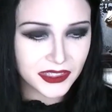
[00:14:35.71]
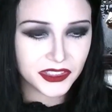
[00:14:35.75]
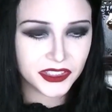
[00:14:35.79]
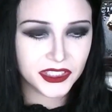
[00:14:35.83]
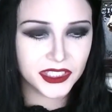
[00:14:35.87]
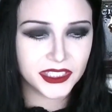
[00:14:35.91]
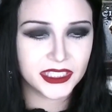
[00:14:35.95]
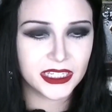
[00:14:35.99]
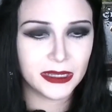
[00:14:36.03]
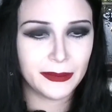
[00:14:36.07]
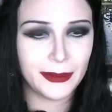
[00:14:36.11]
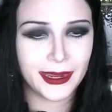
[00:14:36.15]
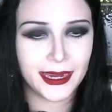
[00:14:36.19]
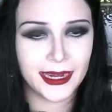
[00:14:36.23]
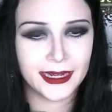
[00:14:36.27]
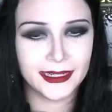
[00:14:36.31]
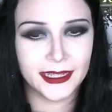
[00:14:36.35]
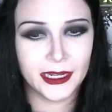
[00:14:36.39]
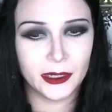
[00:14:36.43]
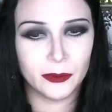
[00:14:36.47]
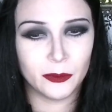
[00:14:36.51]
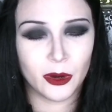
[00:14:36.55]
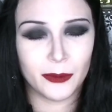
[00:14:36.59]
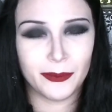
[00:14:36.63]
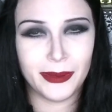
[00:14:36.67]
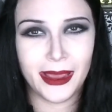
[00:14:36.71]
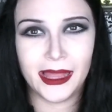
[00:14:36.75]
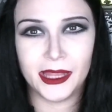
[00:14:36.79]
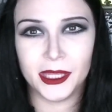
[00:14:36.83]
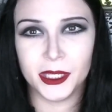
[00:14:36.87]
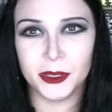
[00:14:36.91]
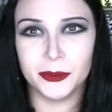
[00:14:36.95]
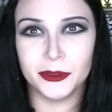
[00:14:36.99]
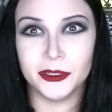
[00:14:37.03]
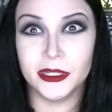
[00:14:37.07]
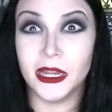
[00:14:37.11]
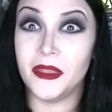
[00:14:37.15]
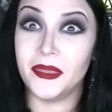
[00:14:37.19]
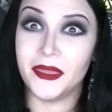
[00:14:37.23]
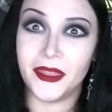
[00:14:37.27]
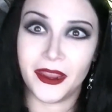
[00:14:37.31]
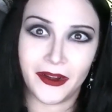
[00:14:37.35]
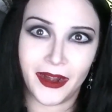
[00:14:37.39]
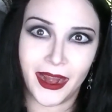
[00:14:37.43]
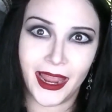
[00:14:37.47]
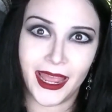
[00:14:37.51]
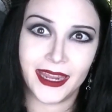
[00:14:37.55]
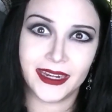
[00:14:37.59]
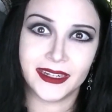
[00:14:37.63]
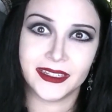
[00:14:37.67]
just to make it a little more palatable on
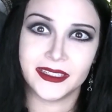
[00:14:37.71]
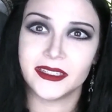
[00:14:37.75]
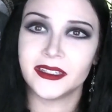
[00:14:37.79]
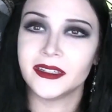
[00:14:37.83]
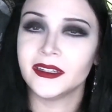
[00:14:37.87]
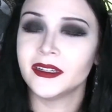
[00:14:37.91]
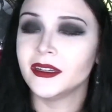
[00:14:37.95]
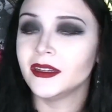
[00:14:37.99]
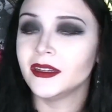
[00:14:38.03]
their end.